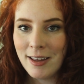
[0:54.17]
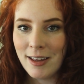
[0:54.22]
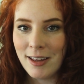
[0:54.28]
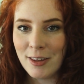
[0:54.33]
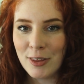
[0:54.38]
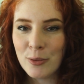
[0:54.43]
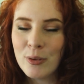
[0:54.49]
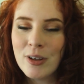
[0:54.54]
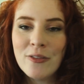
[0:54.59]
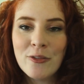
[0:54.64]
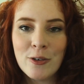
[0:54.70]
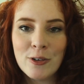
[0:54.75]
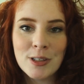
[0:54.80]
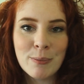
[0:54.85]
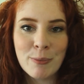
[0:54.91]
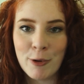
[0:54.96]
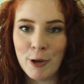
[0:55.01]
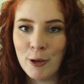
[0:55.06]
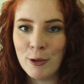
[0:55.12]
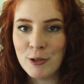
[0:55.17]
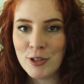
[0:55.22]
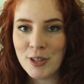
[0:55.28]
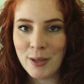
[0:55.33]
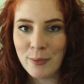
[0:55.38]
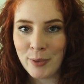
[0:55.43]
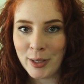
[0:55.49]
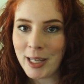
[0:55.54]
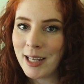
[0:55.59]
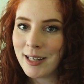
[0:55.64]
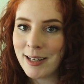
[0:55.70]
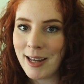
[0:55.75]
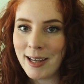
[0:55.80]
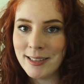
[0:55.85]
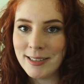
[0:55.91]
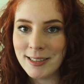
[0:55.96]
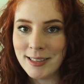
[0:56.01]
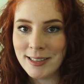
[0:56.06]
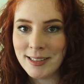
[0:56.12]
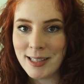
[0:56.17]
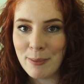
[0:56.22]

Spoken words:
a threefold approach that recognizes